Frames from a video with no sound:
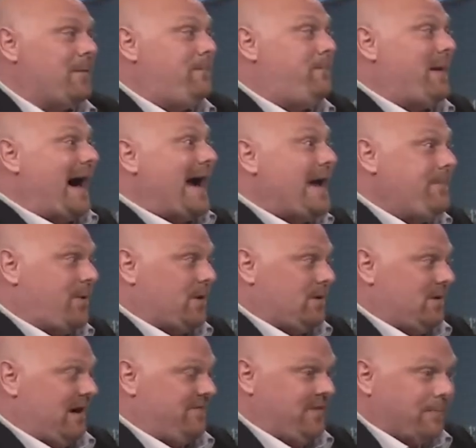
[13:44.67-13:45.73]

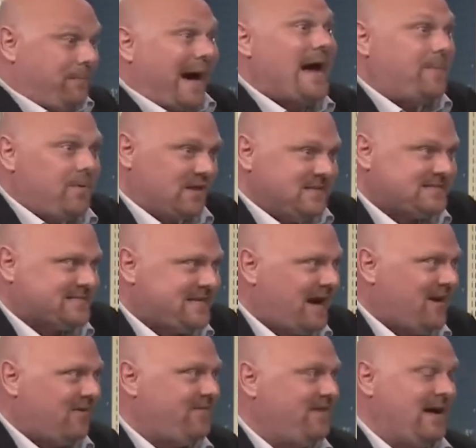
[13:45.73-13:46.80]
Bible. Of the Bible
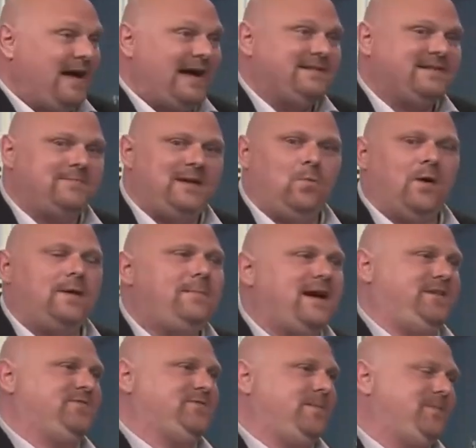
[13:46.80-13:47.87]
itself. And to me, one
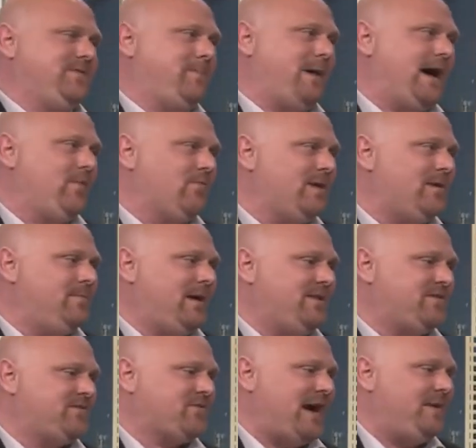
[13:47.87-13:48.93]
manuscript of the Bible written by
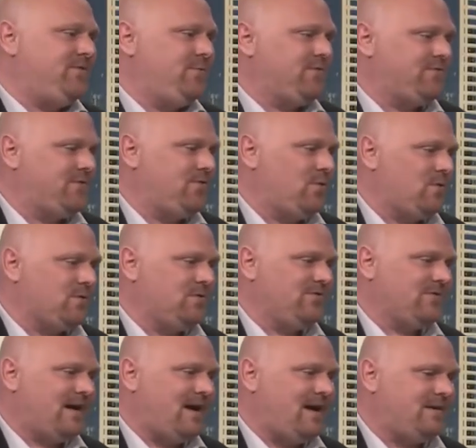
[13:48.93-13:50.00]
the scribes who preserved the oracle
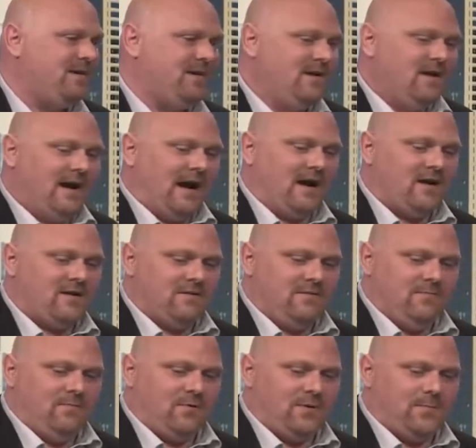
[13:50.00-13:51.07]
of God are
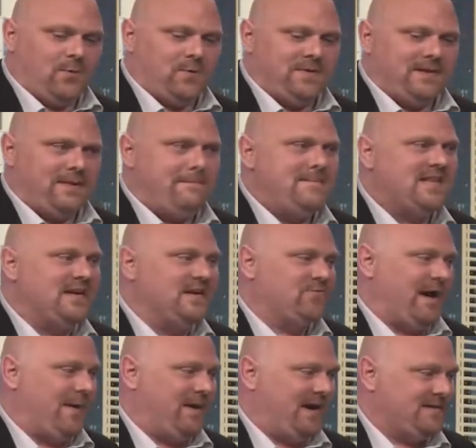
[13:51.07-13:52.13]
more important than a million
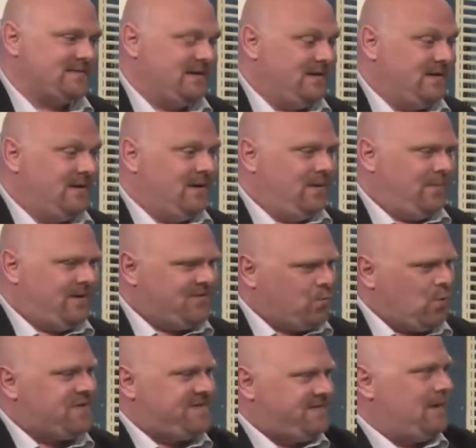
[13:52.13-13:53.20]
rabbis. But it's
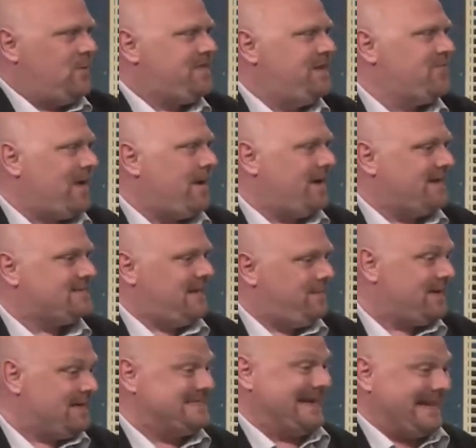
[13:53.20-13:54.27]
worth seeing what these rabbis say,
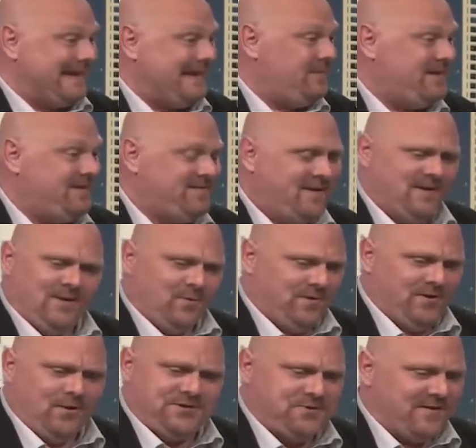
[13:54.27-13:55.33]
because the claim is, well,
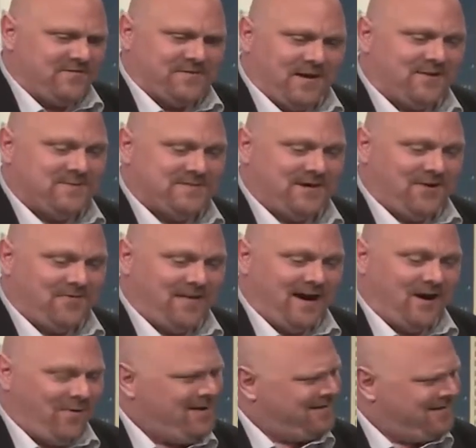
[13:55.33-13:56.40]
no Jew ever thought it was
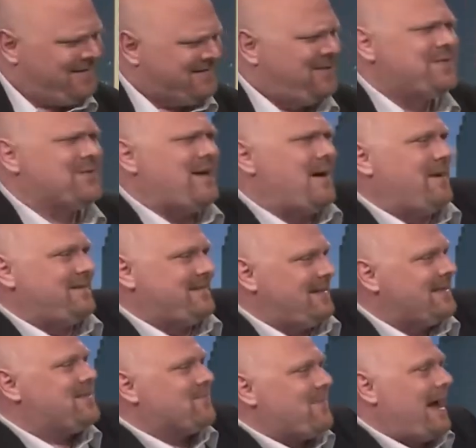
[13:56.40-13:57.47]
Yehovah. Well, let's see what the rabbis say.
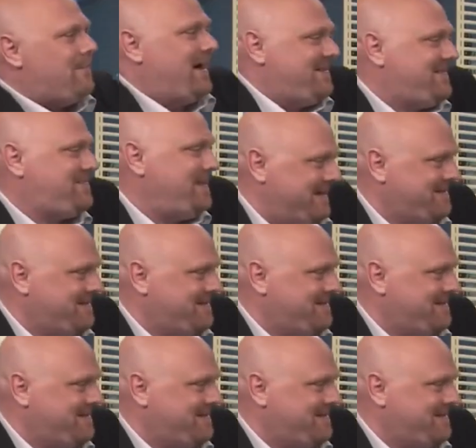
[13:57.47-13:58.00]
Let the rabbis speak.